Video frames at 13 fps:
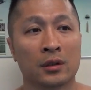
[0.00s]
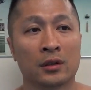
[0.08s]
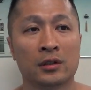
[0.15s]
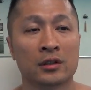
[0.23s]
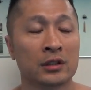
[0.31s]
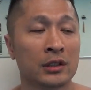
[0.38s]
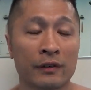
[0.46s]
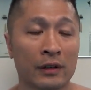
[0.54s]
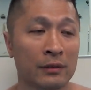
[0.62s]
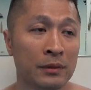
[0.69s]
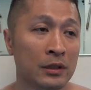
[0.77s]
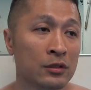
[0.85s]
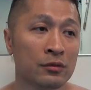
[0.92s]
It doesn't have to
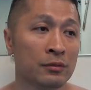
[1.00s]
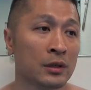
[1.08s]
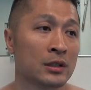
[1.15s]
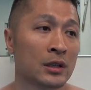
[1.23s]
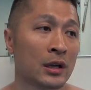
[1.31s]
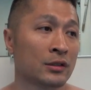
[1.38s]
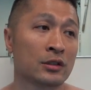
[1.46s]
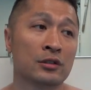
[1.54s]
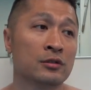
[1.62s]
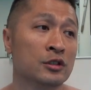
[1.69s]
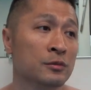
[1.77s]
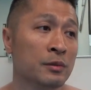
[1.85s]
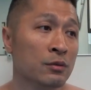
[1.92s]
be too many times. It could
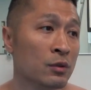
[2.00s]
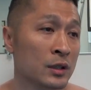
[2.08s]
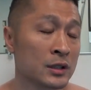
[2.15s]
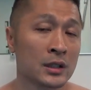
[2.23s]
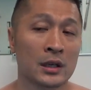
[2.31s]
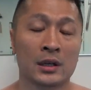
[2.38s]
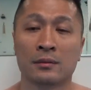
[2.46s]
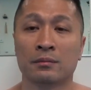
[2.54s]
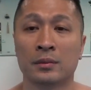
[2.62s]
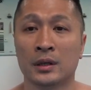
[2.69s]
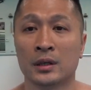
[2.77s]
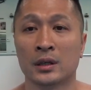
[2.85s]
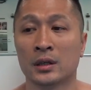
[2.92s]
just be one time.
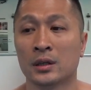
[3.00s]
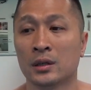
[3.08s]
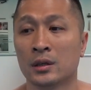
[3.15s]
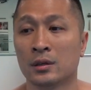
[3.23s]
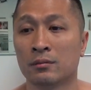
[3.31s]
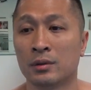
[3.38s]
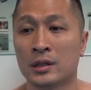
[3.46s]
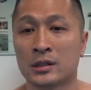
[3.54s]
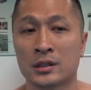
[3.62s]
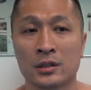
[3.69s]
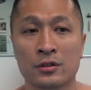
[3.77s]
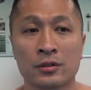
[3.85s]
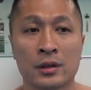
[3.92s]
But
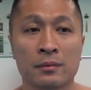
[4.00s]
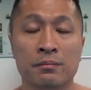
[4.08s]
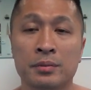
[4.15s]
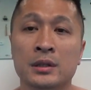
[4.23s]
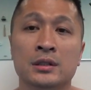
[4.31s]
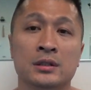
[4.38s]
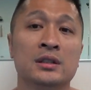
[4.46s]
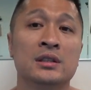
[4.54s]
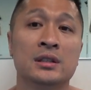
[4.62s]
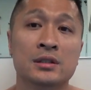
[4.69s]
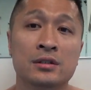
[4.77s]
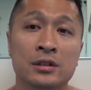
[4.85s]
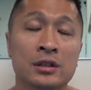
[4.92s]
basically you get beaten to,
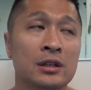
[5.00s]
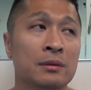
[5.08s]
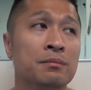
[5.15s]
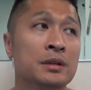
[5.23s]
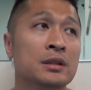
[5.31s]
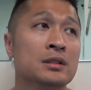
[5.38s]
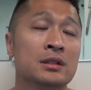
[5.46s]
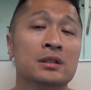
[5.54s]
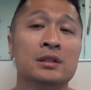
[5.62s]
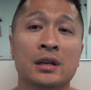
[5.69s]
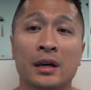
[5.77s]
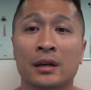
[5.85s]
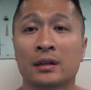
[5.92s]
you could get beaten to
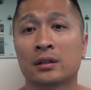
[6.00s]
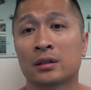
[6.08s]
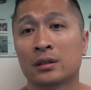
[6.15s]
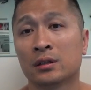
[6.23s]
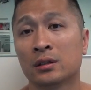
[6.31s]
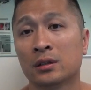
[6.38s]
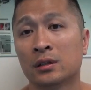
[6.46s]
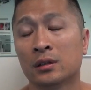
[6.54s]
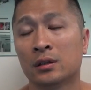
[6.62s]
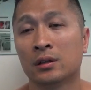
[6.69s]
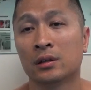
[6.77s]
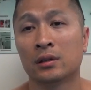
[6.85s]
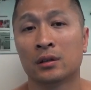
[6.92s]
death
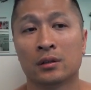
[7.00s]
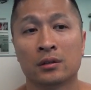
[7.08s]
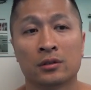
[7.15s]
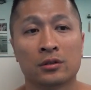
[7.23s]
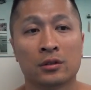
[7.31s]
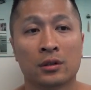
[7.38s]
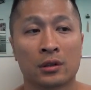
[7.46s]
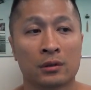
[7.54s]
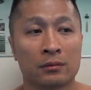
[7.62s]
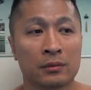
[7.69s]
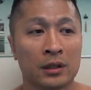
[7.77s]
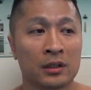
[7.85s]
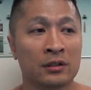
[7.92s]

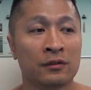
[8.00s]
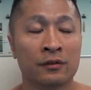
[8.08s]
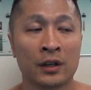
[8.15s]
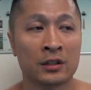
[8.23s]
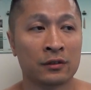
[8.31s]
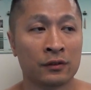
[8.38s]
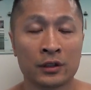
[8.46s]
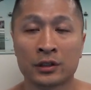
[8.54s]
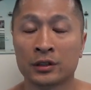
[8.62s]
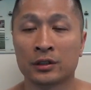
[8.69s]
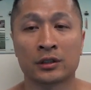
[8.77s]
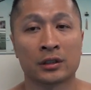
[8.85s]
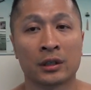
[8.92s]
um, and vice
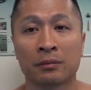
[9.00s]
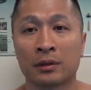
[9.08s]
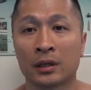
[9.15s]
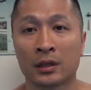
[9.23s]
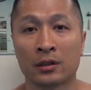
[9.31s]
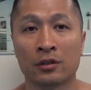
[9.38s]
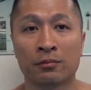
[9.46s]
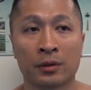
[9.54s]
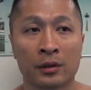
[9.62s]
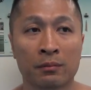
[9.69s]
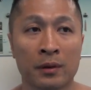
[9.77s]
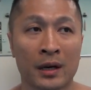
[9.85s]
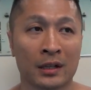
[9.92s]
versa same thing you put
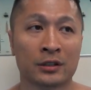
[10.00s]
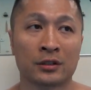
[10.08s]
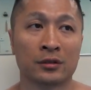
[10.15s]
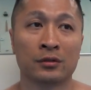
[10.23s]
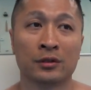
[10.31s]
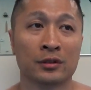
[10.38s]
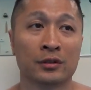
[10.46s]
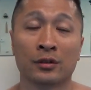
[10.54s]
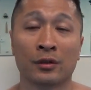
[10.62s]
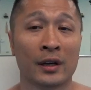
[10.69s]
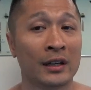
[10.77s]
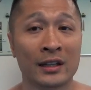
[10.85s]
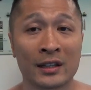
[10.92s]
a boxer who doesn't know
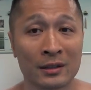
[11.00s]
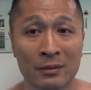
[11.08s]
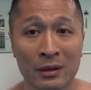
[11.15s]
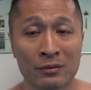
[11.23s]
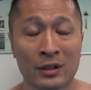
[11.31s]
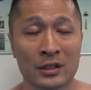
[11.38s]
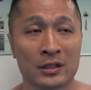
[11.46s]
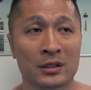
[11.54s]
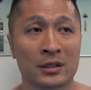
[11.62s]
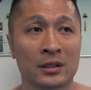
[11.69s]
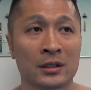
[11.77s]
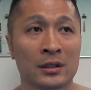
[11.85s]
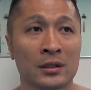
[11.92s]
anything about
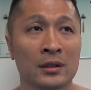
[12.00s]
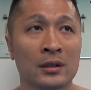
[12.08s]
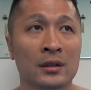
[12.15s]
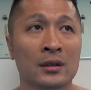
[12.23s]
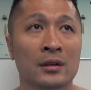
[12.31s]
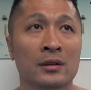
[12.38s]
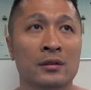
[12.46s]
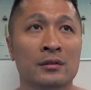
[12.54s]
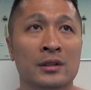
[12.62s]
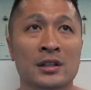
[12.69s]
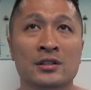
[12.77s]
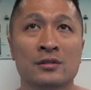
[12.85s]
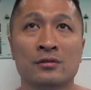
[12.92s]
wrestling
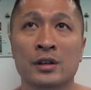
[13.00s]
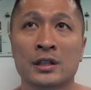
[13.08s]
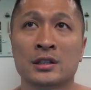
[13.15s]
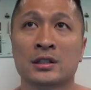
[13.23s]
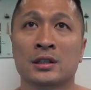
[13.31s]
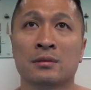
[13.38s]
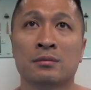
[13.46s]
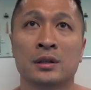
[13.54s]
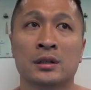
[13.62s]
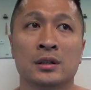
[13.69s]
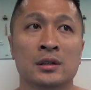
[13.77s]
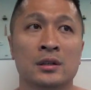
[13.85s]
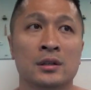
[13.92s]
not just wrestling
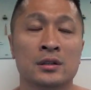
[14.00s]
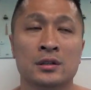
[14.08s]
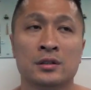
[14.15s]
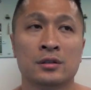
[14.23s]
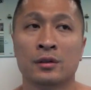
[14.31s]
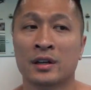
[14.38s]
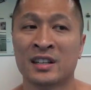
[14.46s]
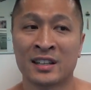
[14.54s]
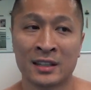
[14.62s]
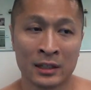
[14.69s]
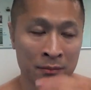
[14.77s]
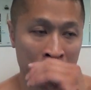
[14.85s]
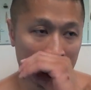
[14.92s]
but doesn't know
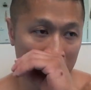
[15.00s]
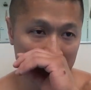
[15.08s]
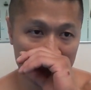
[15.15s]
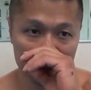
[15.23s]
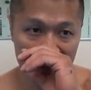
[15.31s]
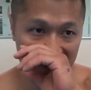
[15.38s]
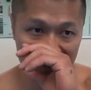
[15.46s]
anything about